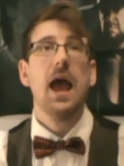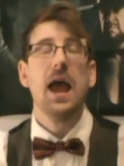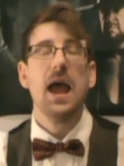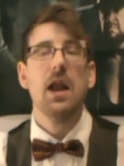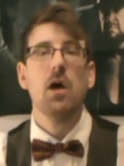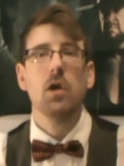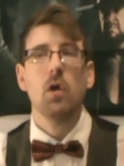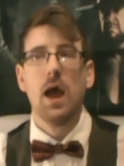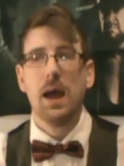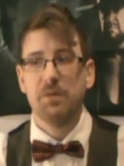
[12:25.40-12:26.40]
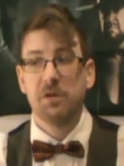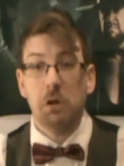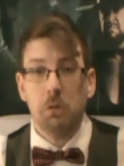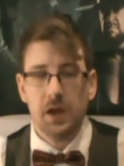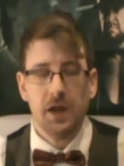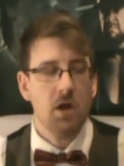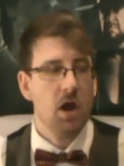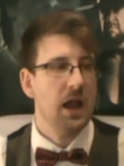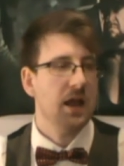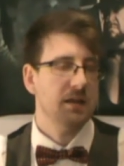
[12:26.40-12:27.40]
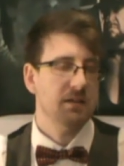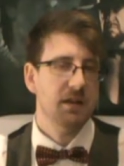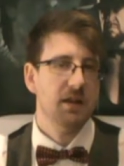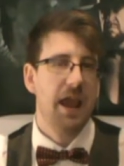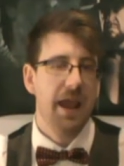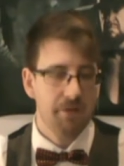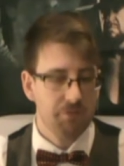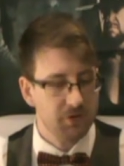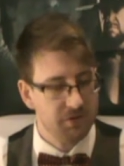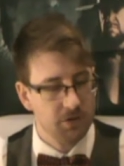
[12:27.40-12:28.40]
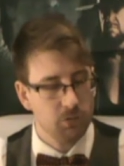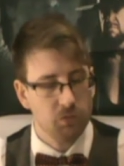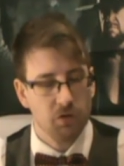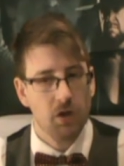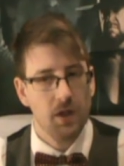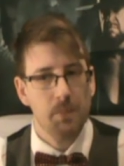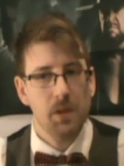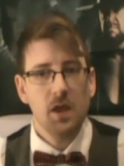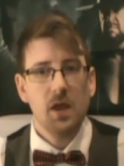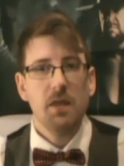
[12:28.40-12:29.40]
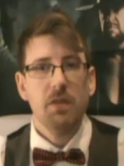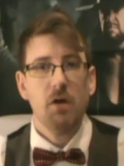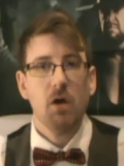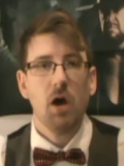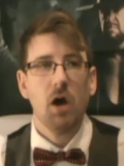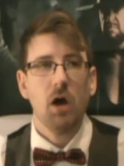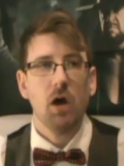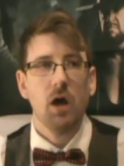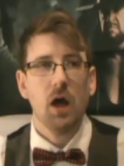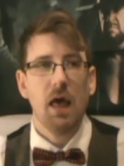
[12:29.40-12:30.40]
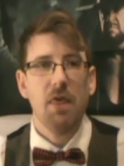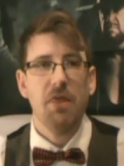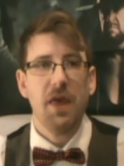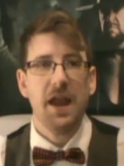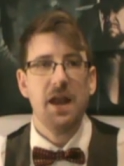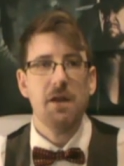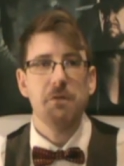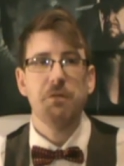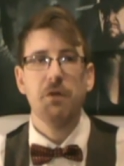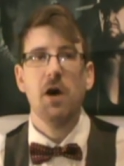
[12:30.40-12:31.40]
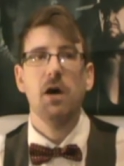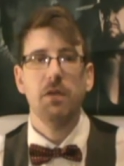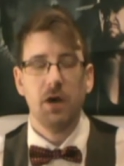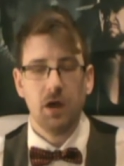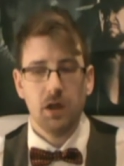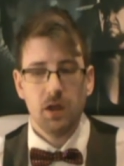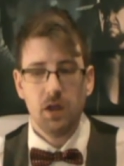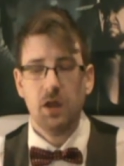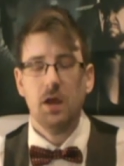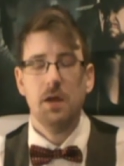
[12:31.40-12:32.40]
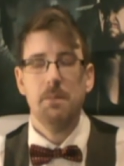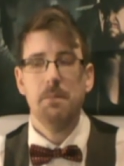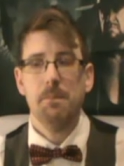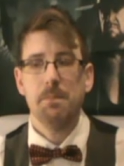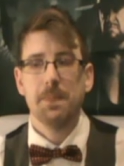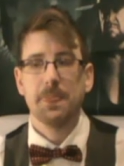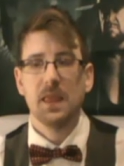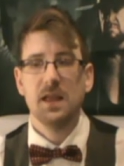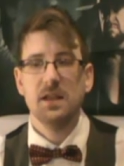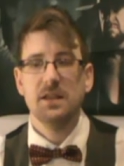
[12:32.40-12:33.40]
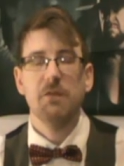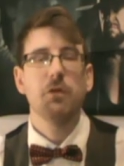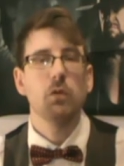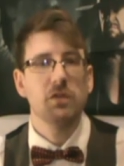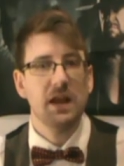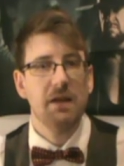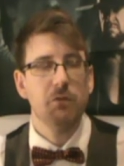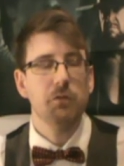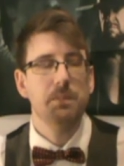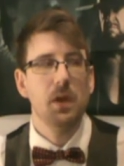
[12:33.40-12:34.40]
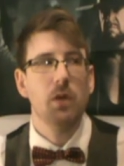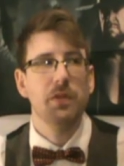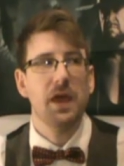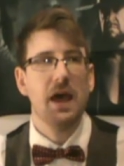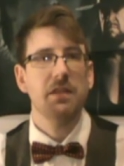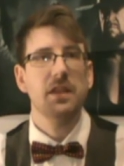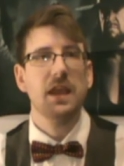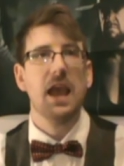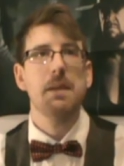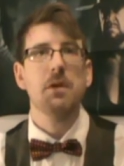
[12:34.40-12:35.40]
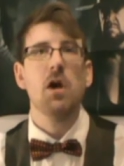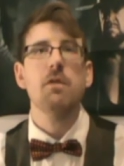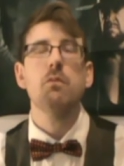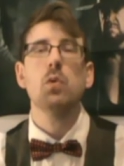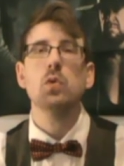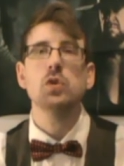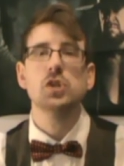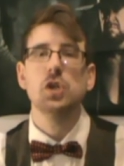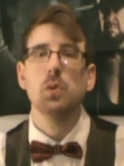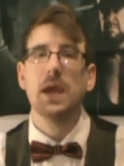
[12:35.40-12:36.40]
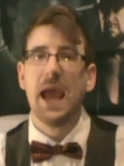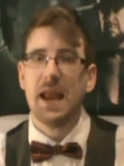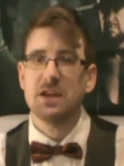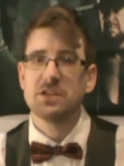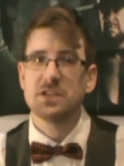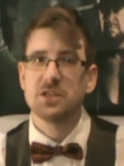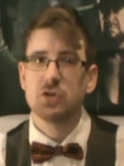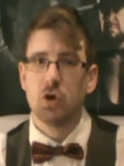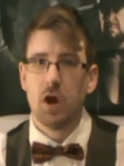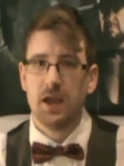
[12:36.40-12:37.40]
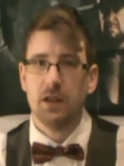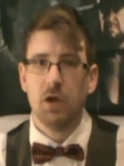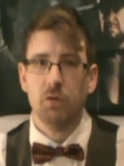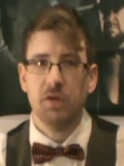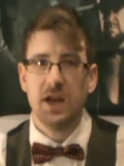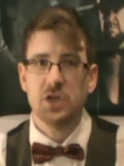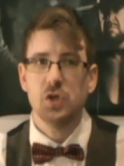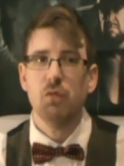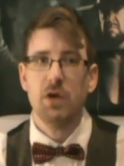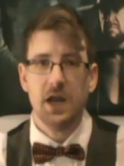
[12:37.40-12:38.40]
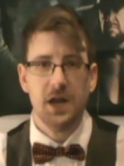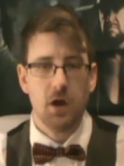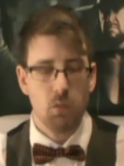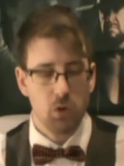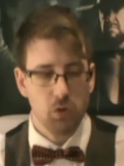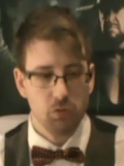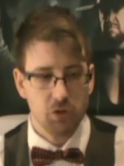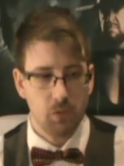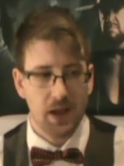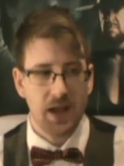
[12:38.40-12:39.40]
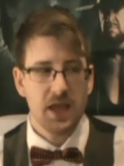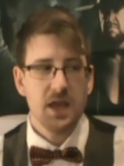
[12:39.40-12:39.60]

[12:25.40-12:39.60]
And I got absolutely annihilated every single time. There are then further difficulty levels beyond that the game kind of warns you against trying those unless you really know what you're doing.